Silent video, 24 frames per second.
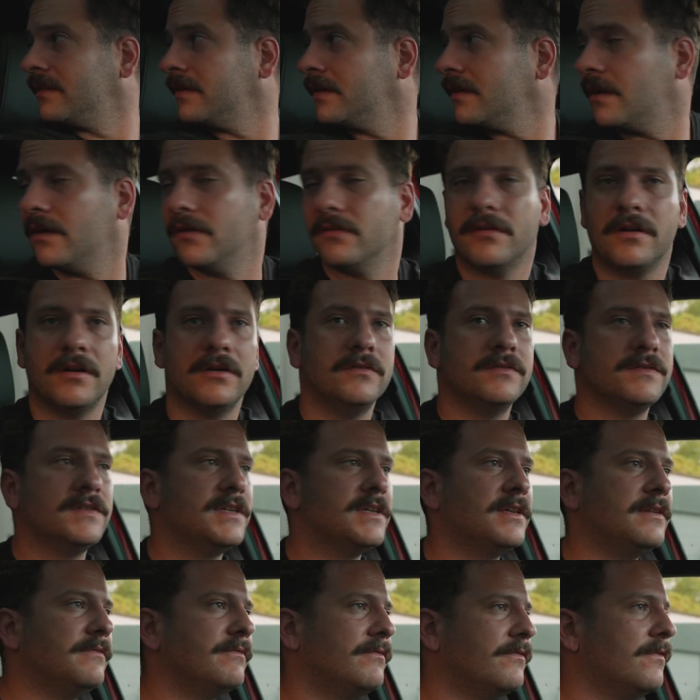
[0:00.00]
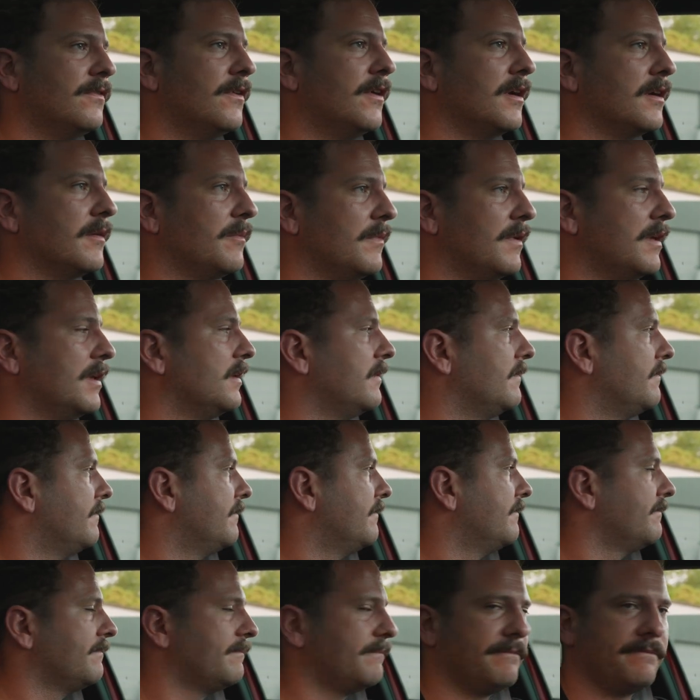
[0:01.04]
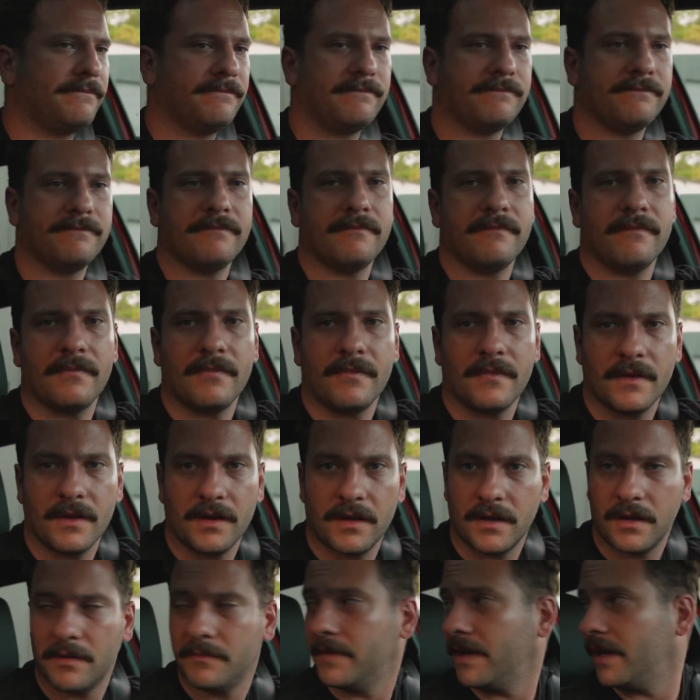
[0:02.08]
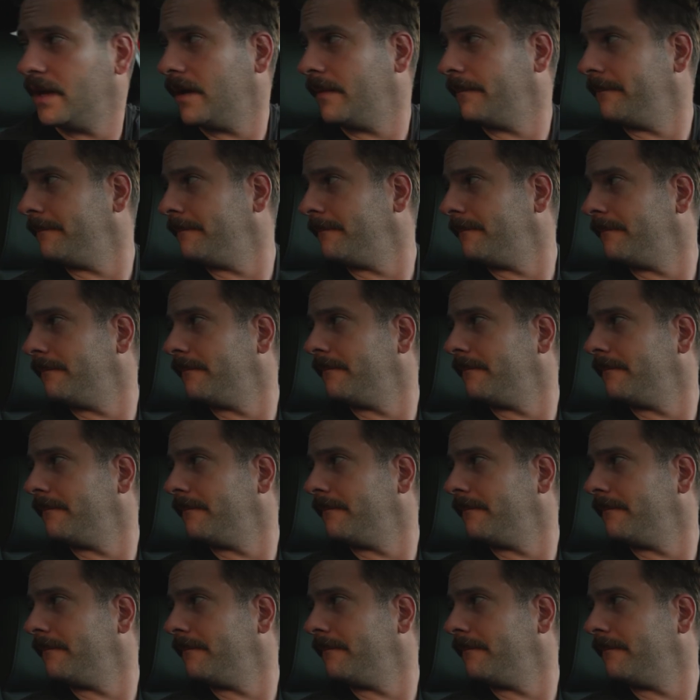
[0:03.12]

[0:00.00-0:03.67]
the oh, OZ. Me. I'm dumb.